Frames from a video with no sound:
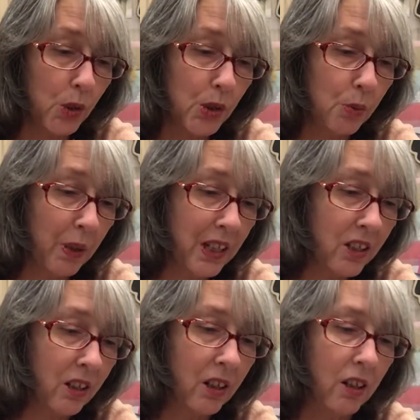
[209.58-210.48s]
suite.
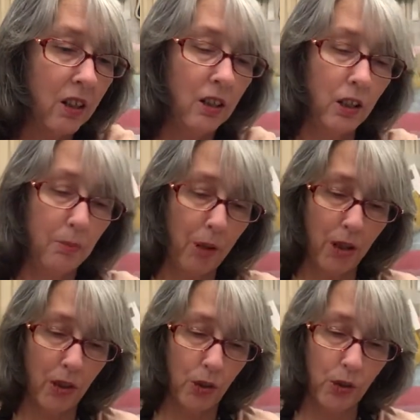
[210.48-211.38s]
You can buy
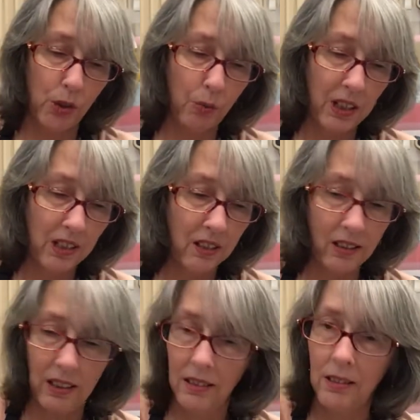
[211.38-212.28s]
the whole suite and
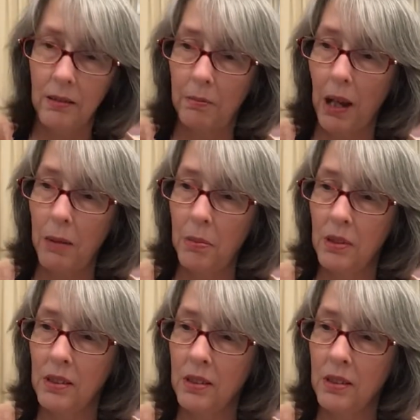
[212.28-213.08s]
get the papers,